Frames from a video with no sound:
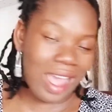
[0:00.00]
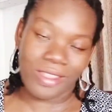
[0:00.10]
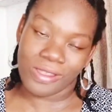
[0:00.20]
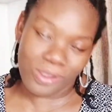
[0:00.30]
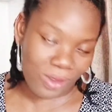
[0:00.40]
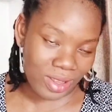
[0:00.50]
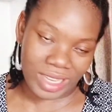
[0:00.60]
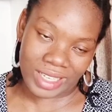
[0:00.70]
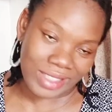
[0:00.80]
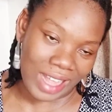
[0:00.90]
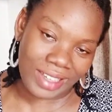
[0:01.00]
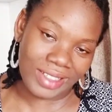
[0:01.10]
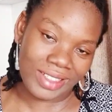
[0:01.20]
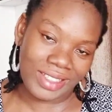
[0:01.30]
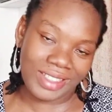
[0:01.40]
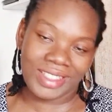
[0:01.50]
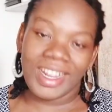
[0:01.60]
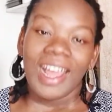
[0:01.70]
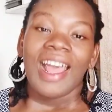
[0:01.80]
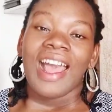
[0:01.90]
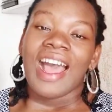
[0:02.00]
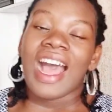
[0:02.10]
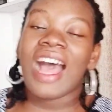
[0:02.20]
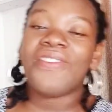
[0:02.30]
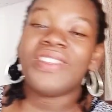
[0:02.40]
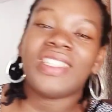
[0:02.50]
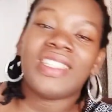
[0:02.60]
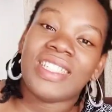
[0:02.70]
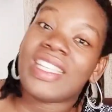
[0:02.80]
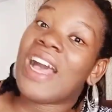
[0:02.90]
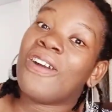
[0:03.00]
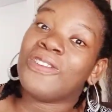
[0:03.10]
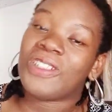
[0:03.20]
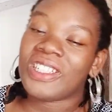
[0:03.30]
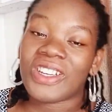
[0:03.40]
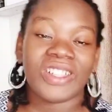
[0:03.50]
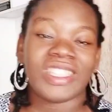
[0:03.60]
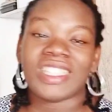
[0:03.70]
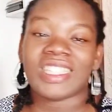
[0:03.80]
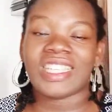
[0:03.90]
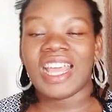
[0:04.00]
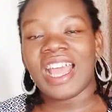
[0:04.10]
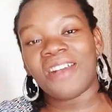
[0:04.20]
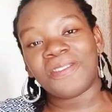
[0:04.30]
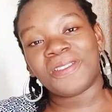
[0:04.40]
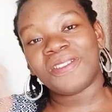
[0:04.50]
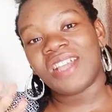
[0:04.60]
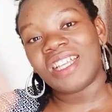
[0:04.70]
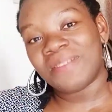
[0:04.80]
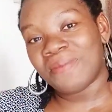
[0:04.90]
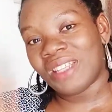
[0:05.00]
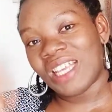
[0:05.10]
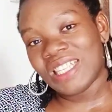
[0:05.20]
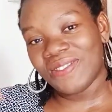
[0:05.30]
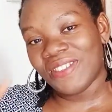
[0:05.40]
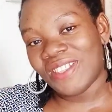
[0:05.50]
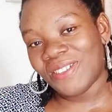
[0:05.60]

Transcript: I no understand. Having said this, I'll draw the curtains here. I'll see you guys in the next